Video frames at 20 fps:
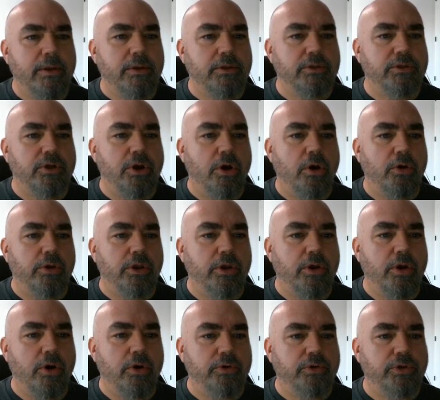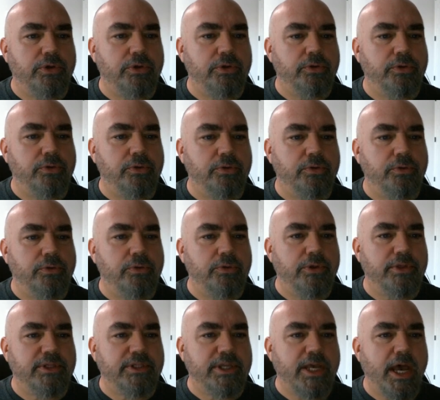So you go to
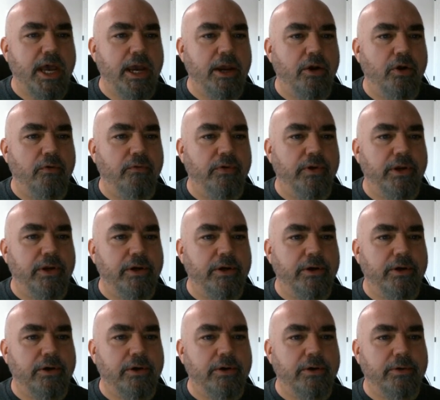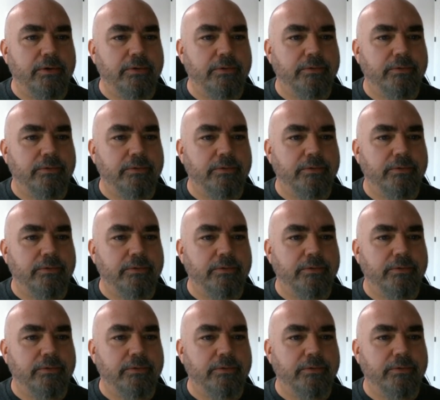the side over here.